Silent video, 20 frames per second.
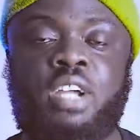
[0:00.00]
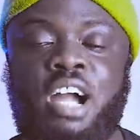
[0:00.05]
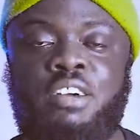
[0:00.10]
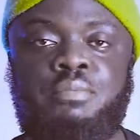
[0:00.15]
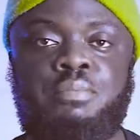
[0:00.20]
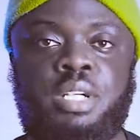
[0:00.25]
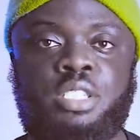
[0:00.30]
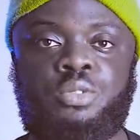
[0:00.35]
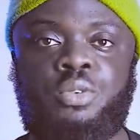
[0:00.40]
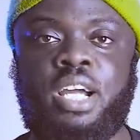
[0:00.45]
of
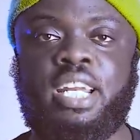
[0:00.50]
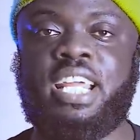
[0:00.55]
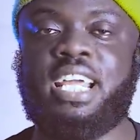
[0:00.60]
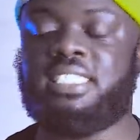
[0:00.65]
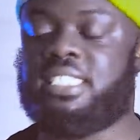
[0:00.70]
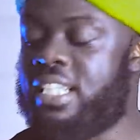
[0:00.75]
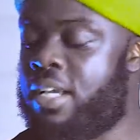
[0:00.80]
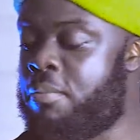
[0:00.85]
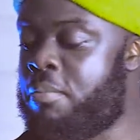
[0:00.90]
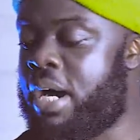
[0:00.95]
government. What do
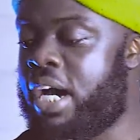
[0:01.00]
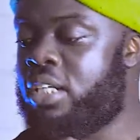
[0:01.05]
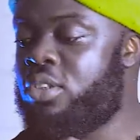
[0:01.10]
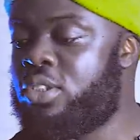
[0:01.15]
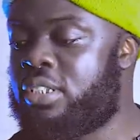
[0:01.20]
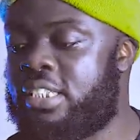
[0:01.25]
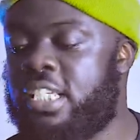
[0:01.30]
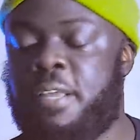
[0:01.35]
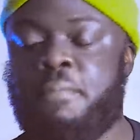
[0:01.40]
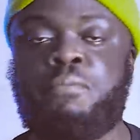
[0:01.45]
I say? But
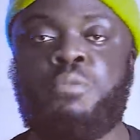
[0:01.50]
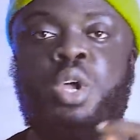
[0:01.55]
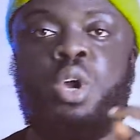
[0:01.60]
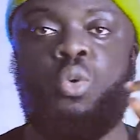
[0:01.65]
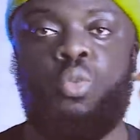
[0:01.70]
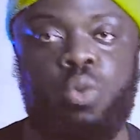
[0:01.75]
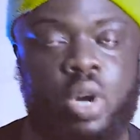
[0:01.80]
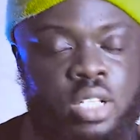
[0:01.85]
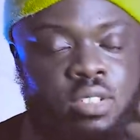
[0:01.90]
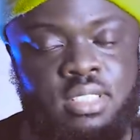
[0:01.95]
you see,
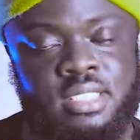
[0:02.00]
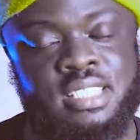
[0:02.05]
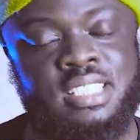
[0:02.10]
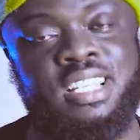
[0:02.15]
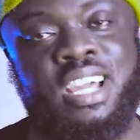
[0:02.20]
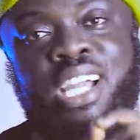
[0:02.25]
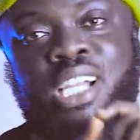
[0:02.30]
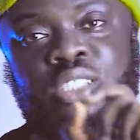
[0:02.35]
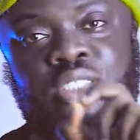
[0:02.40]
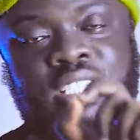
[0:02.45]
when you
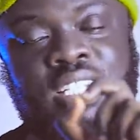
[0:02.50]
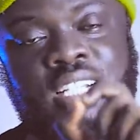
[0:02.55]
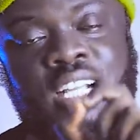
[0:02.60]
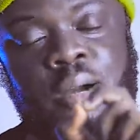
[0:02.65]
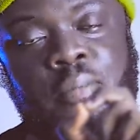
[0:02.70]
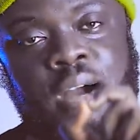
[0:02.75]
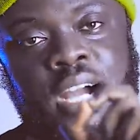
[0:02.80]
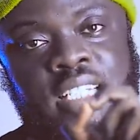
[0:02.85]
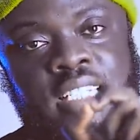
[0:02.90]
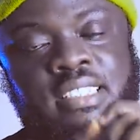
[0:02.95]
sit down and think
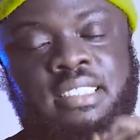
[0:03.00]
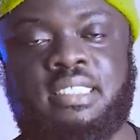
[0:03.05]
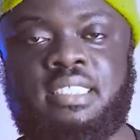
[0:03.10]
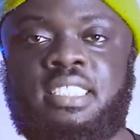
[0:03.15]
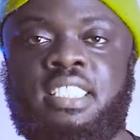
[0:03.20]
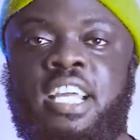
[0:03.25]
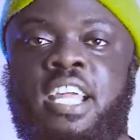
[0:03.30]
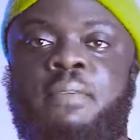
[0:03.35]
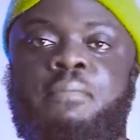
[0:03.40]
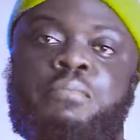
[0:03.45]
about this
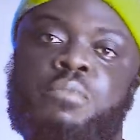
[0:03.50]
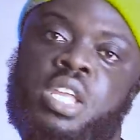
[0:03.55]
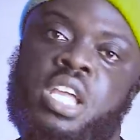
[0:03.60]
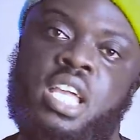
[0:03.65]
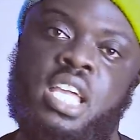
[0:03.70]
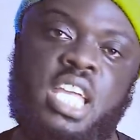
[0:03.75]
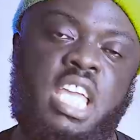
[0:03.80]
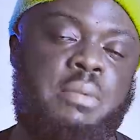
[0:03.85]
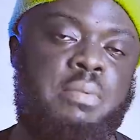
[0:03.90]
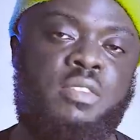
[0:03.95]
thing, eh,
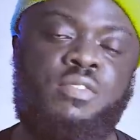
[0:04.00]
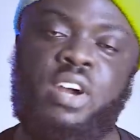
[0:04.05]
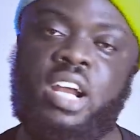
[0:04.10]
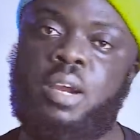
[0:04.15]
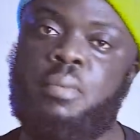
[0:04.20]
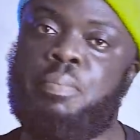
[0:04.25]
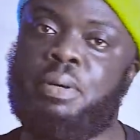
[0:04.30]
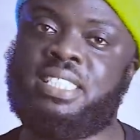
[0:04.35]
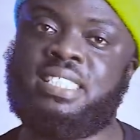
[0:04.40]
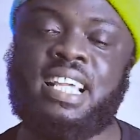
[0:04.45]
it be
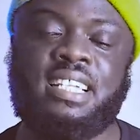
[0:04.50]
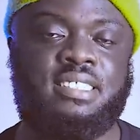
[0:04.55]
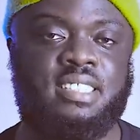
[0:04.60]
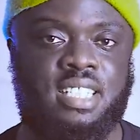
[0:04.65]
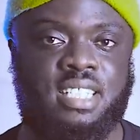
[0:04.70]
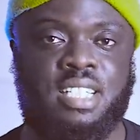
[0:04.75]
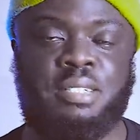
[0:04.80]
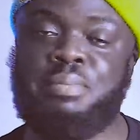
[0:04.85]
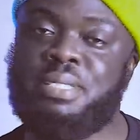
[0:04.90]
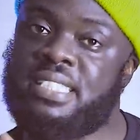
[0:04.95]
very
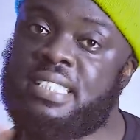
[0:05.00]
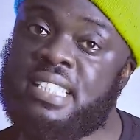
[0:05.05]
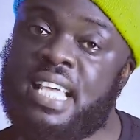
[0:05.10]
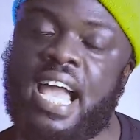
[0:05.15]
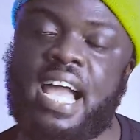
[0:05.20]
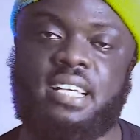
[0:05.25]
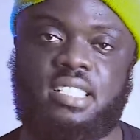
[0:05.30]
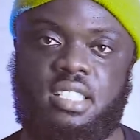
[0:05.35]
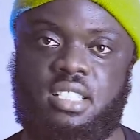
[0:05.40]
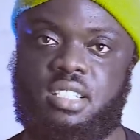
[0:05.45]
pathetic. It be
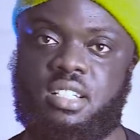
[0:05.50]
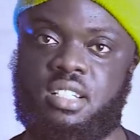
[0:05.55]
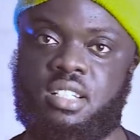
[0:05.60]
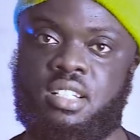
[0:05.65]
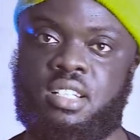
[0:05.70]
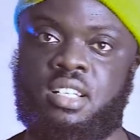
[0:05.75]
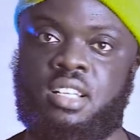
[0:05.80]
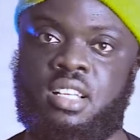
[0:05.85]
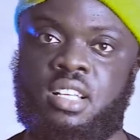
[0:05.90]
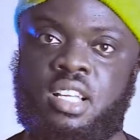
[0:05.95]
sad.
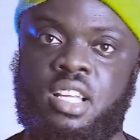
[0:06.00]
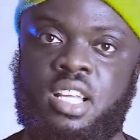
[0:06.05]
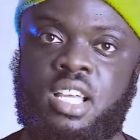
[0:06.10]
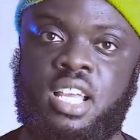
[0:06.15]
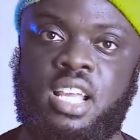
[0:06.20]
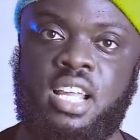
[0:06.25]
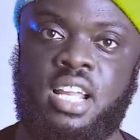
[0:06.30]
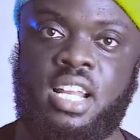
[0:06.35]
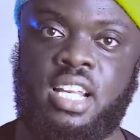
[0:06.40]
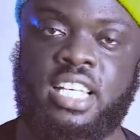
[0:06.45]

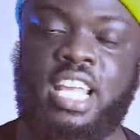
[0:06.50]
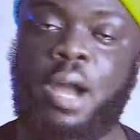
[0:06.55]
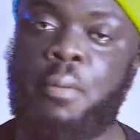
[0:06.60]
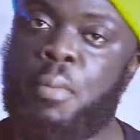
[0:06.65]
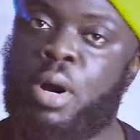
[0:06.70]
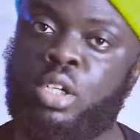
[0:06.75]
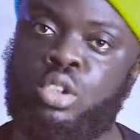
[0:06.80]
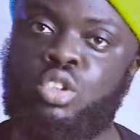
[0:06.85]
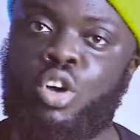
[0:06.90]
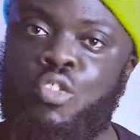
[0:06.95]
The
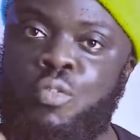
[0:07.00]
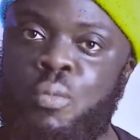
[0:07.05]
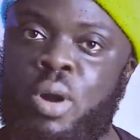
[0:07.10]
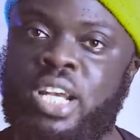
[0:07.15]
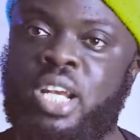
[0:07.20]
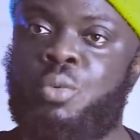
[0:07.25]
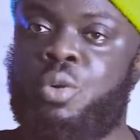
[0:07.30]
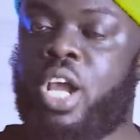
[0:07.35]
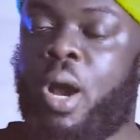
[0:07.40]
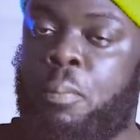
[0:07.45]
amount of
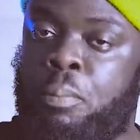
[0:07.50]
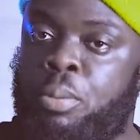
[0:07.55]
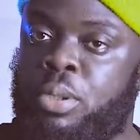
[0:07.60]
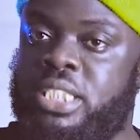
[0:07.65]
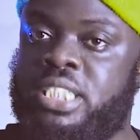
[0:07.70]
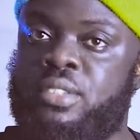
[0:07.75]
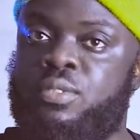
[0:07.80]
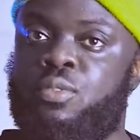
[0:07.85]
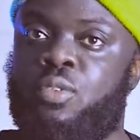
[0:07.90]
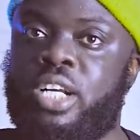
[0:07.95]
money we are
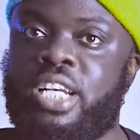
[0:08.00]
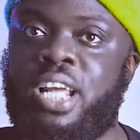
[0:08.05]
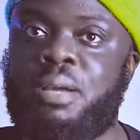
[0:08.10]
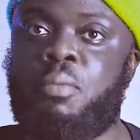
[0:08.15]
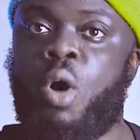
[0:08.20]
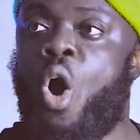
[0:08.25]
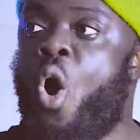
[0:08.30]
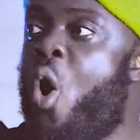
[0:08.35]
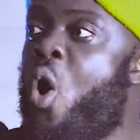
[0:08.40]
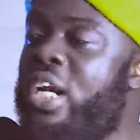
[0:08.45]
pushing for
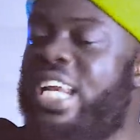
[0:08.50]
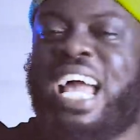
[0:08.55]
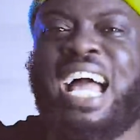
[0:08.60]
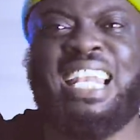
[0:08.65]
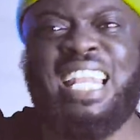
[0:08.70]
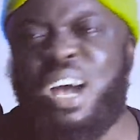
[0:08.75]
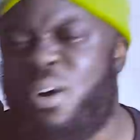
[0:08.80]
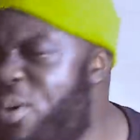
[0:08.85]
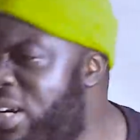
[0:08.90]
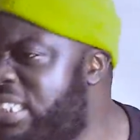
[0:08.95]
them, all the
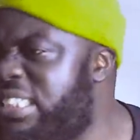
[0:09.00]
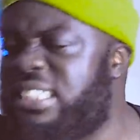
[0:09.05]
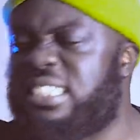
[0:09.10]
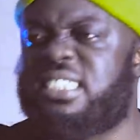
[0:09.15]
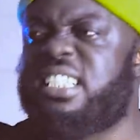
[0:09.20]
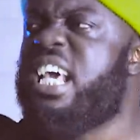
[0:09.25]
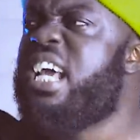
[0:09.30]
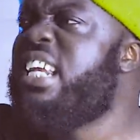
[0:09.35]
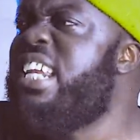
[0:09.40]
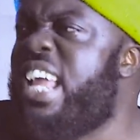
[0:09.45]

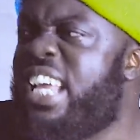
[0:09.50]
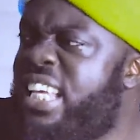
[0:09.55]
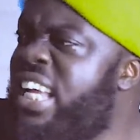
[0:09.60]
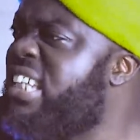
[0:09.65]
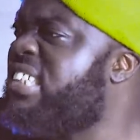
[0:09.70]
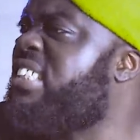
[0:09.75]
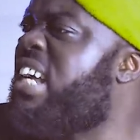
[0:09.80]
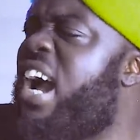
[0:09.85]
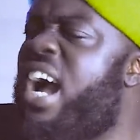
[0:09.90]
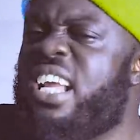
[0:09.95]
allowances they get,